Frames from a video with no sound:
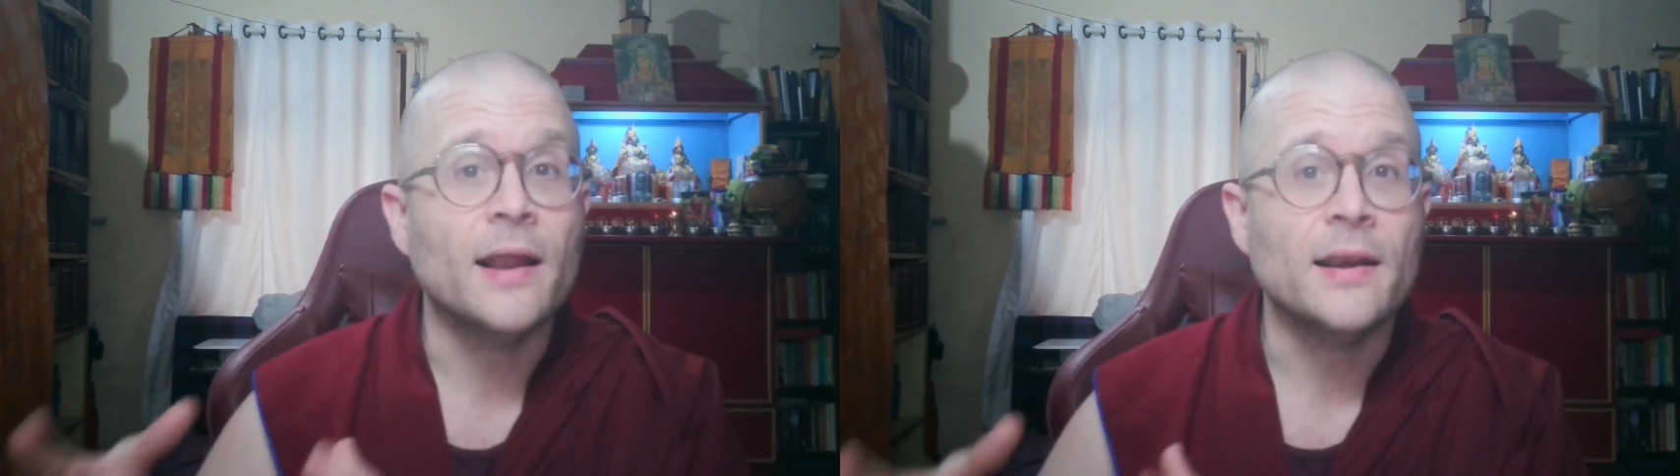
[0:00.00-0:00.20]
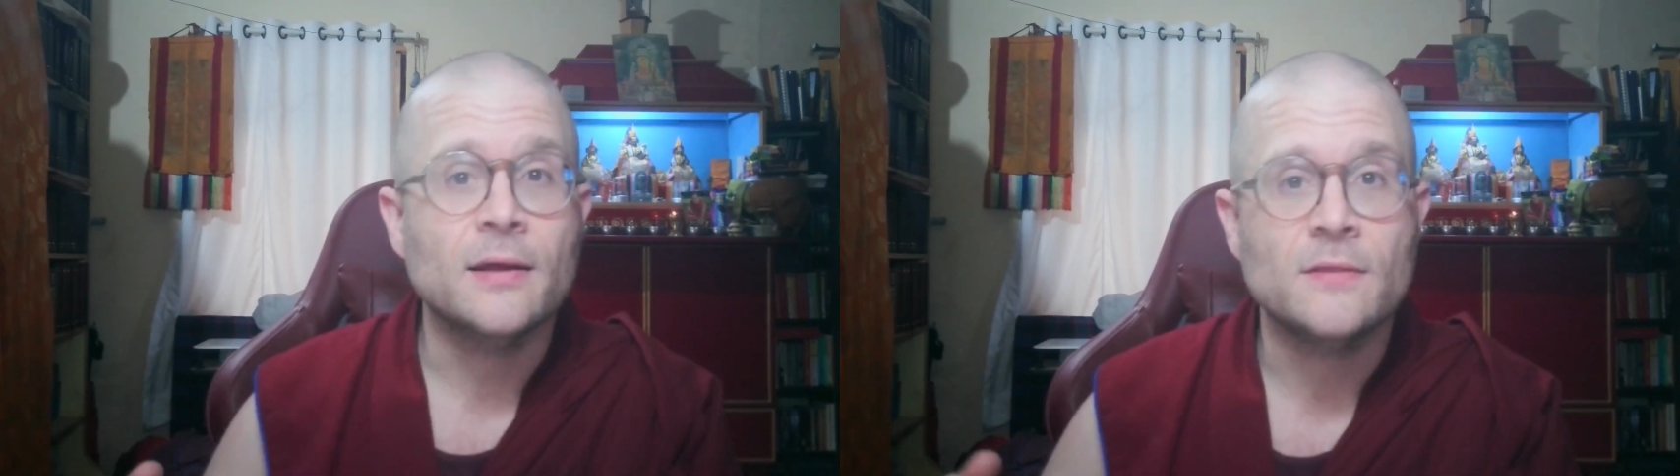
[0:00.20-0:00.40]

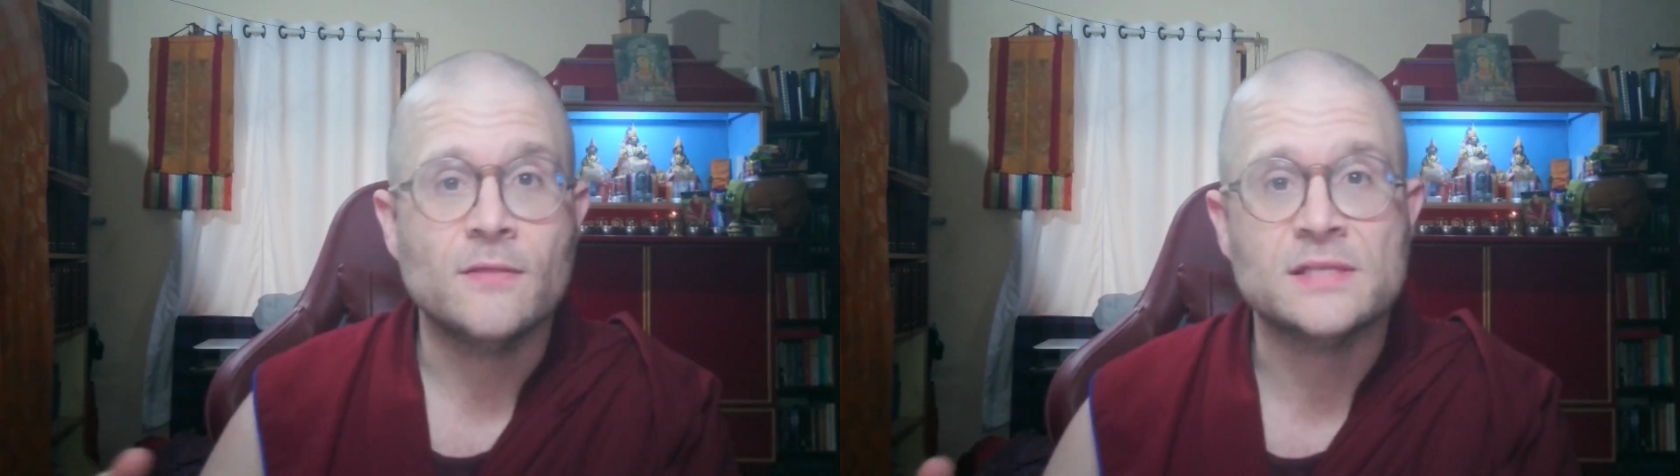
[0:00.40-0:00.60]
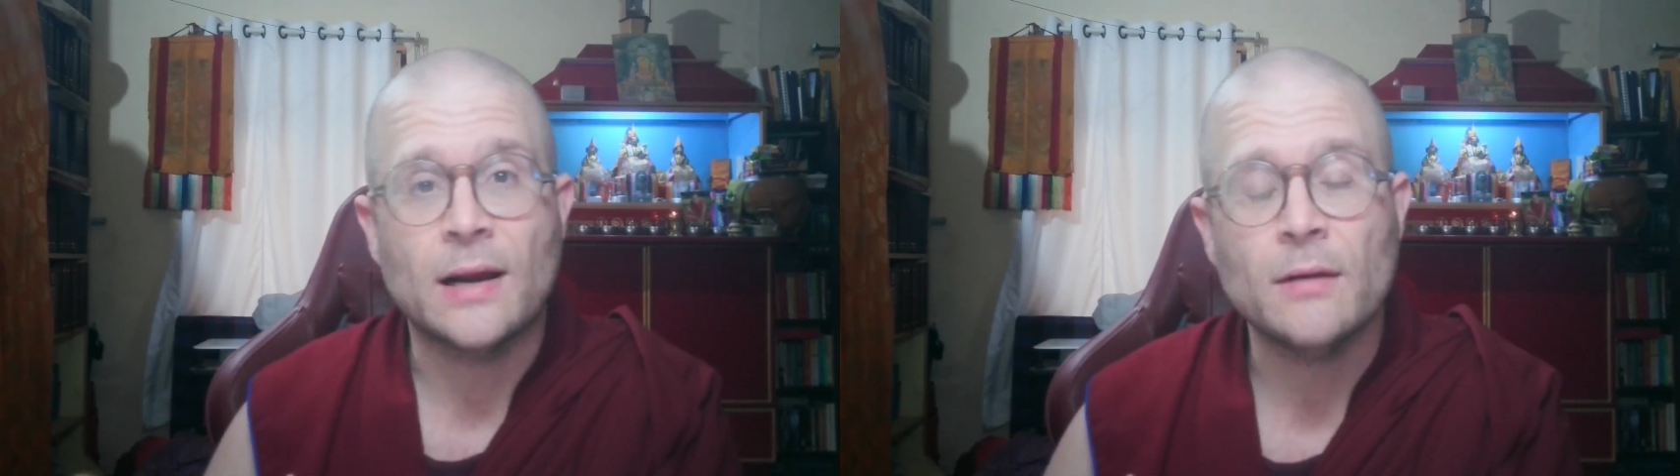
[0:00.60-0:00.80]
this
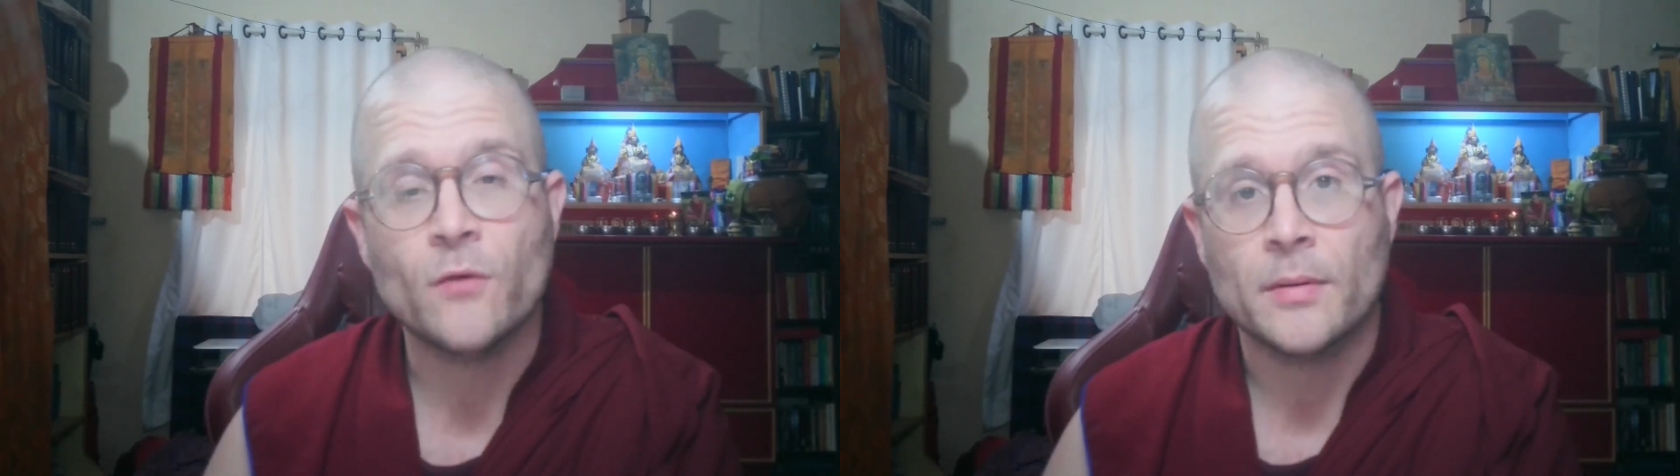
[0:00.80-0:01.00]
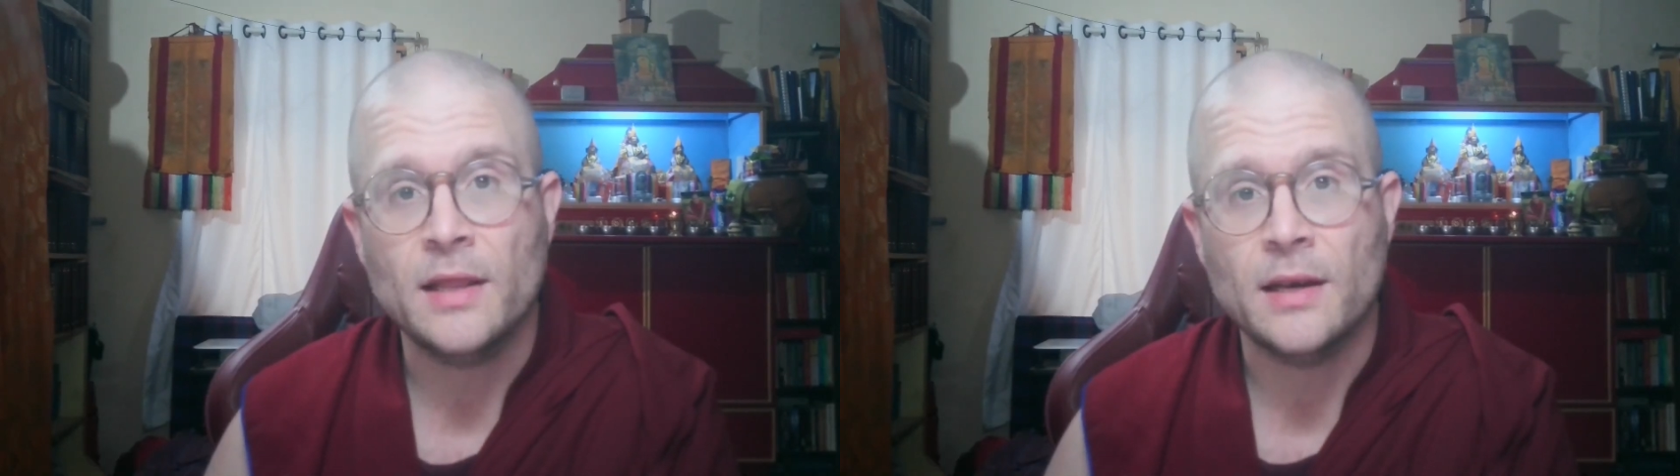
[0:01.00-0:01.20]
terraforming
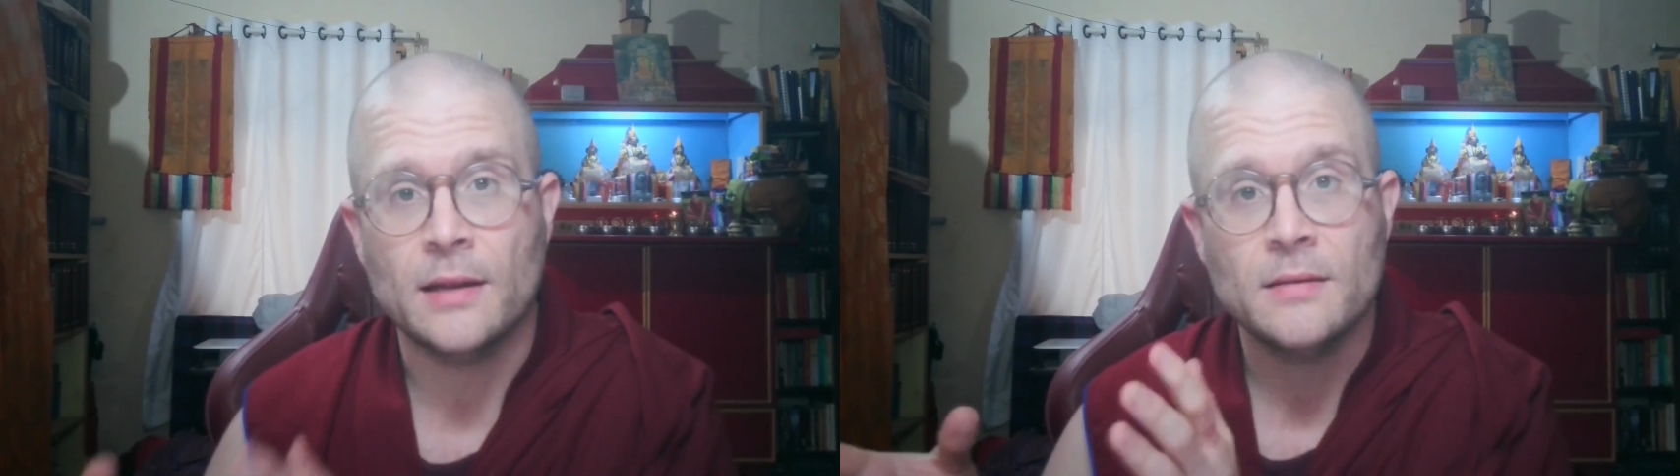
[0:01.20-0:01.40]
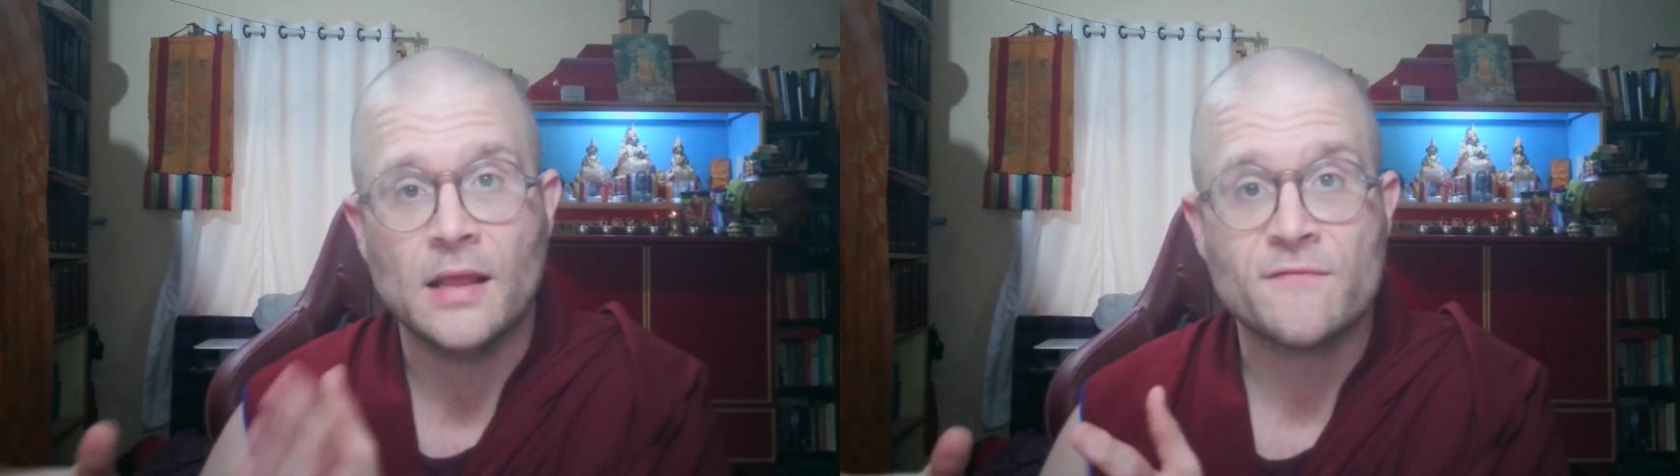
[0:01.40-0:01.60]
planet
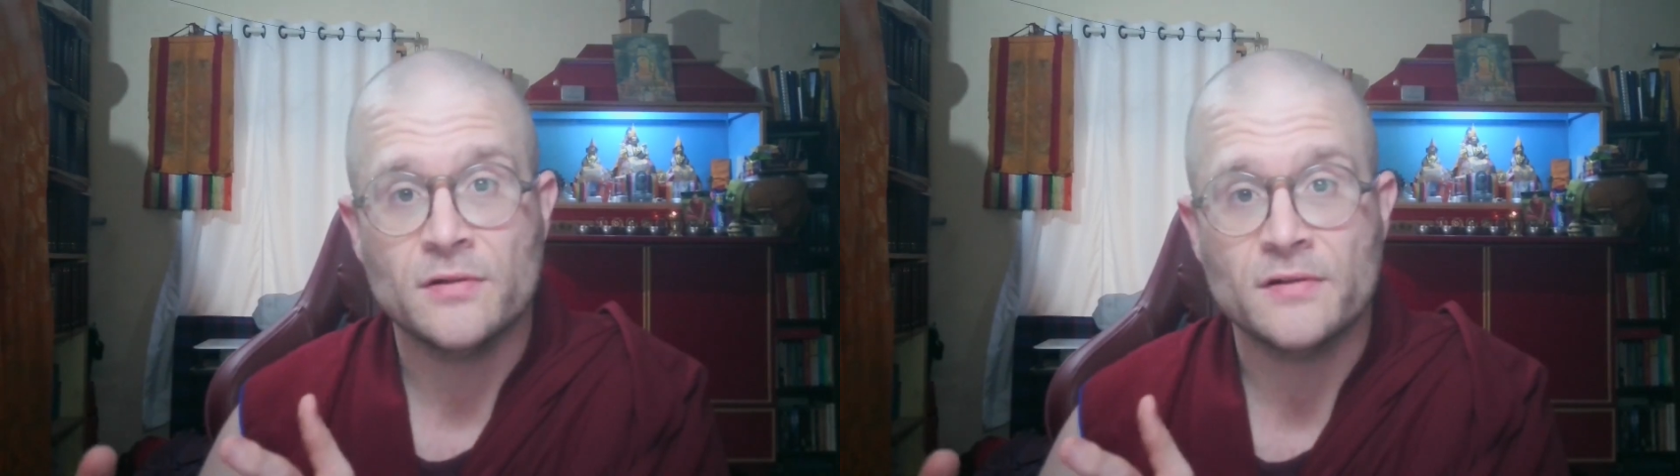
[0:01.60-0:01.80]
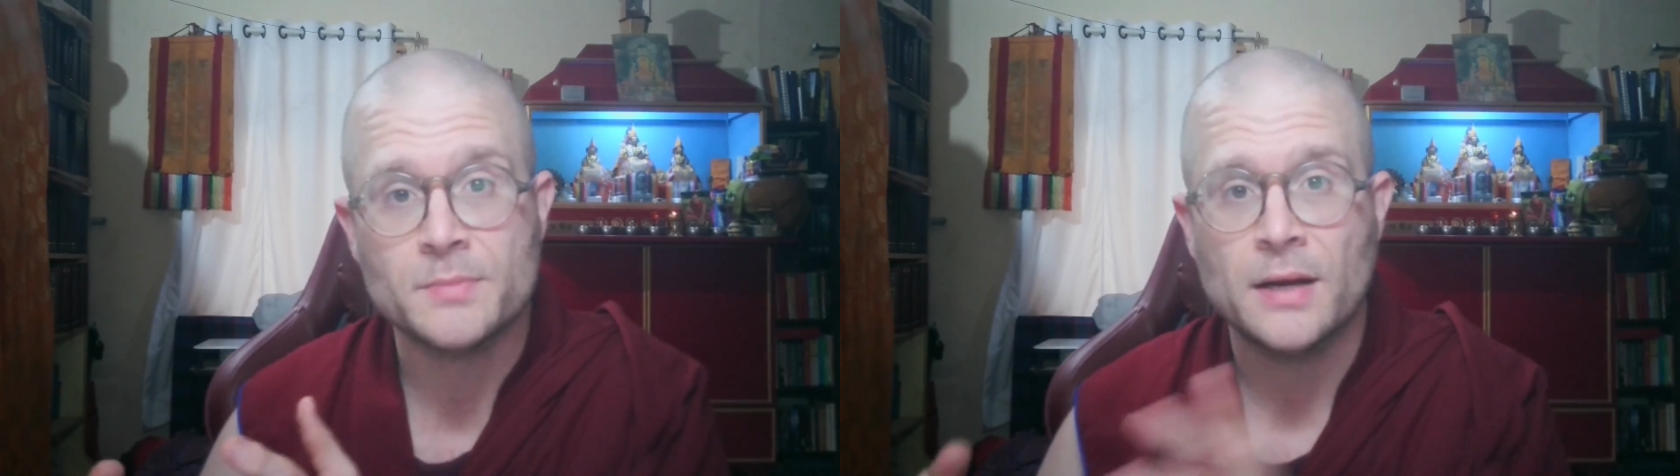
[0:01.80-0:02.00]
that's full of
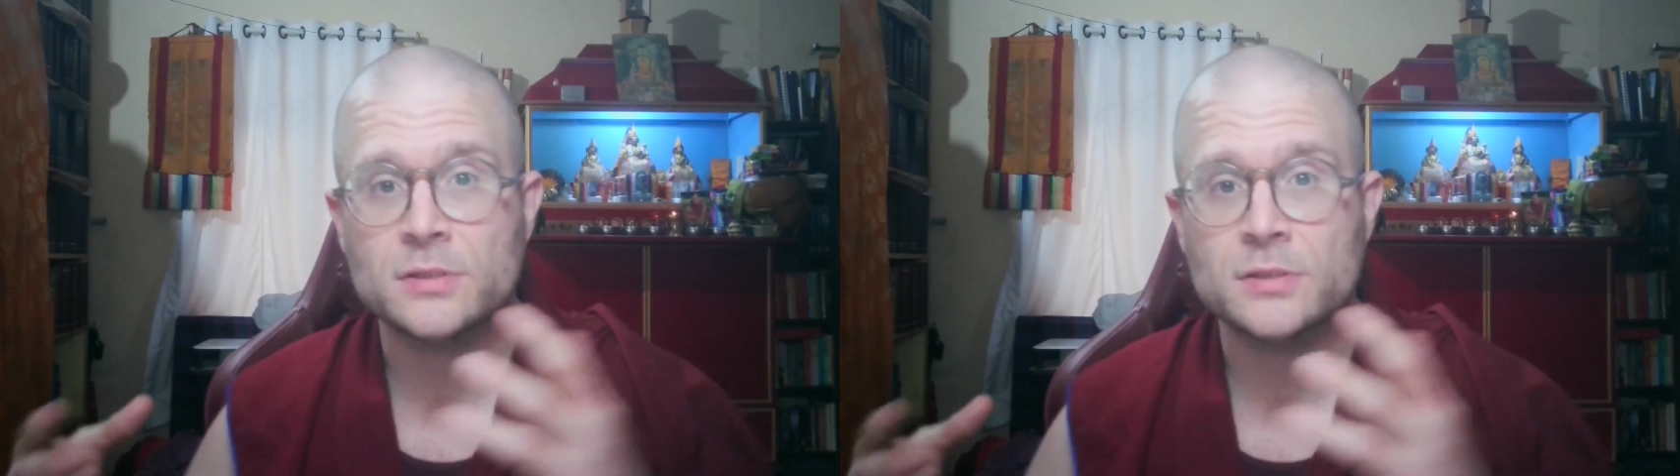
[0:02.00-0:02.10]
spiders,